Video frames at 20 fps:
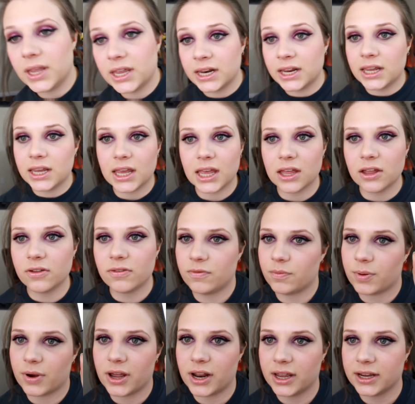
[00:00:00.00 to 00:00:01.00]
Any
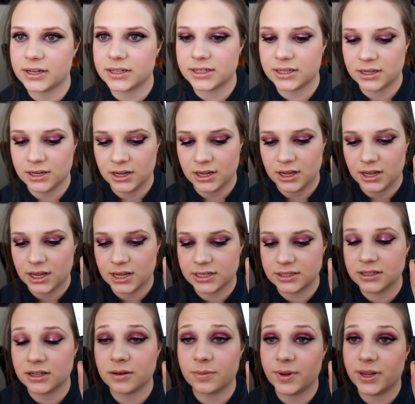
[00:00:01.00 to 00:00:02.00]
e.l.f. product
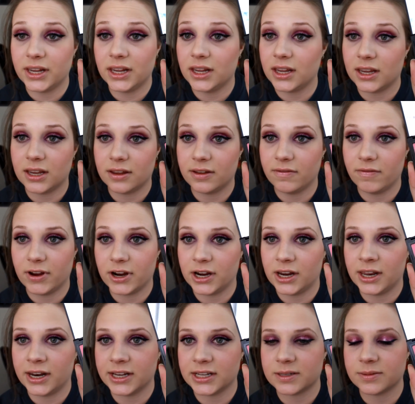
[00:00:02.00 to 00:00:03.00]
is going to be
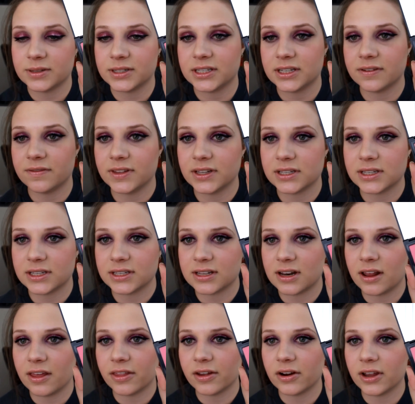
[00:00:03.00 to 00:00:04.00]
very inexpensive. This is
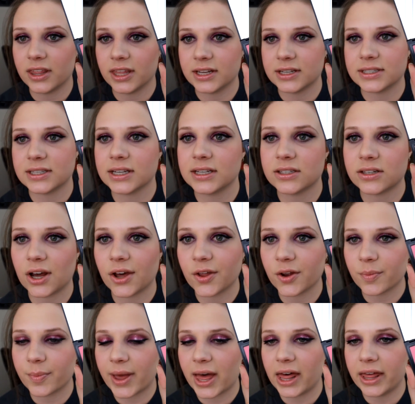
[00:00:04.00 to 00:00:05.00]
another, I think,
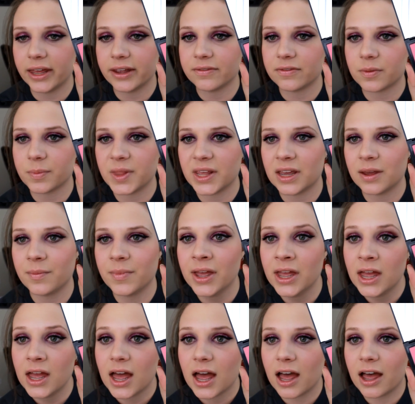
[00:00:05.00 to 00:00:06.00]
$6 palette from them. Um,
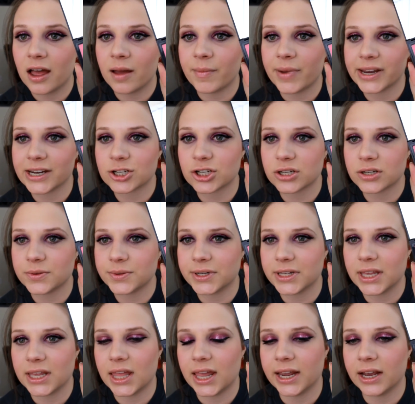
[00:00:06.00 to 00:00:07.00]
I actually
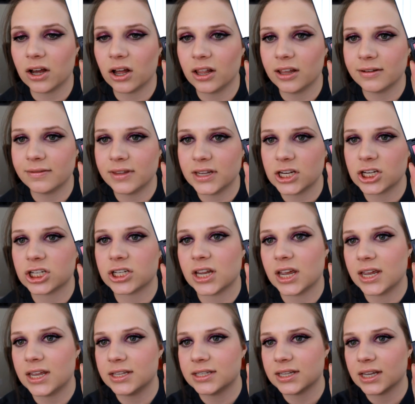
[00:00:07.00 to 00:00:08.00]
really like all of these
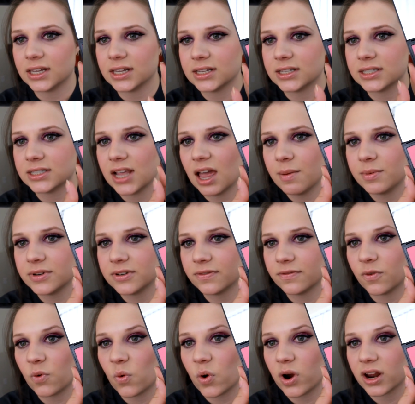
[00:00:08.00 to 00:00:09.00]
shades except
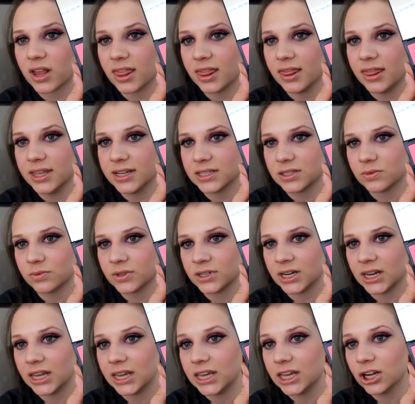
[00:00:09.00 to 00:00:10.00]
for this
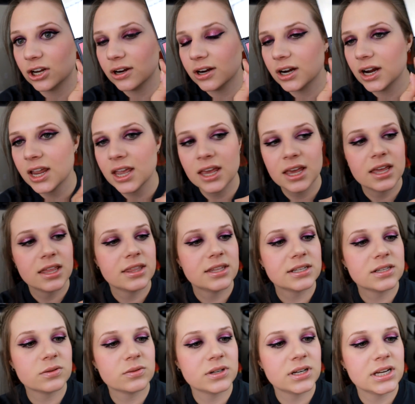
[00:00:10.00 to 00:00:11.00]
one here.
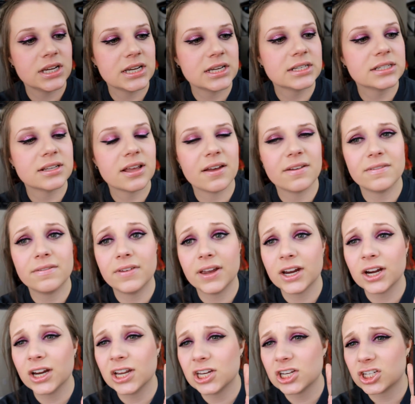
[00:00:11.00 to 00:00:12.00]
This one is
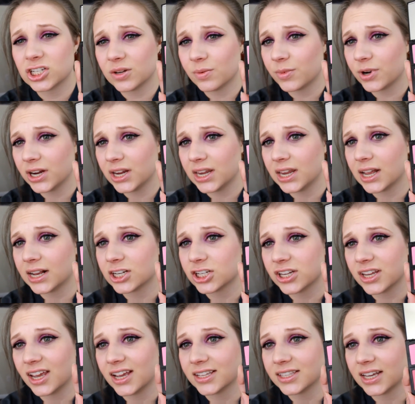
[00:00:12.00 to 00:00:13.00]
very shimmery.
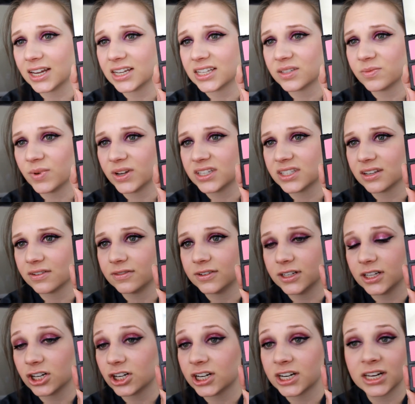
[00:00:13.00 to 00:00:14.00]
actually has like specks of
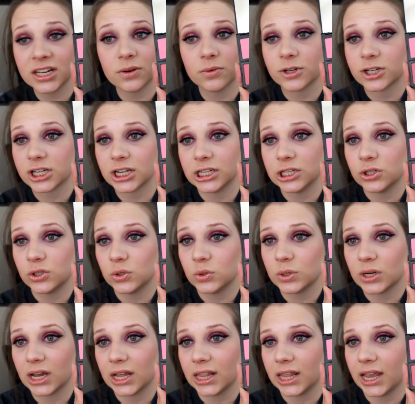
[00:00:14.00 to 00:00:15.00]
glitter in it, which I do
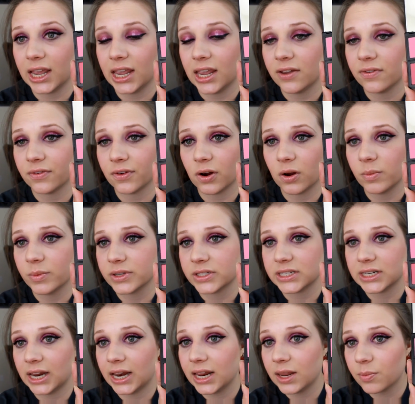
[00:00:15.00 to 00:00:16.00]
not like for
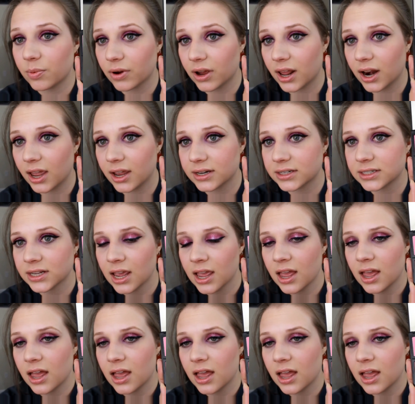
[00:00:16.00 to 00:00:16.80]
almost any product.